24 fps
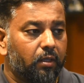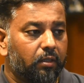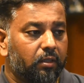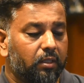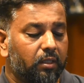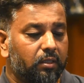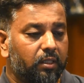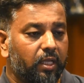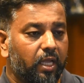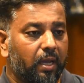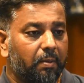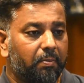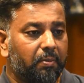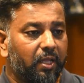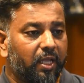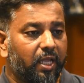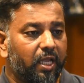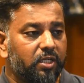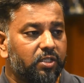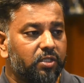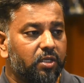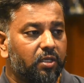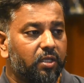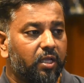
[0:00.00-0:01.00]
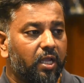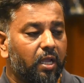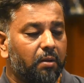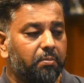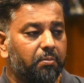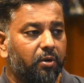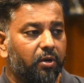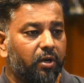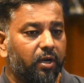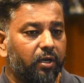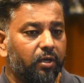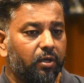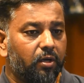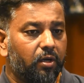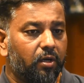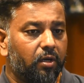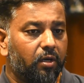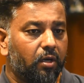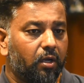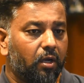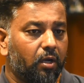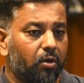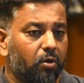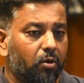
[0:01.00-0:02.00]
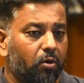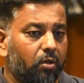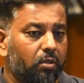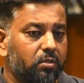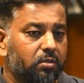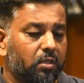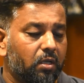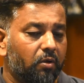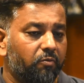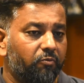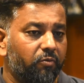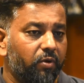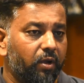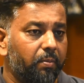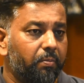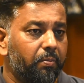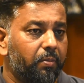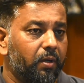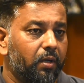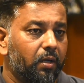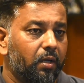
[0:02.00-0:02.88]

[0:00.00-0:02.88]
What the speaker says: the application can be rendered across a web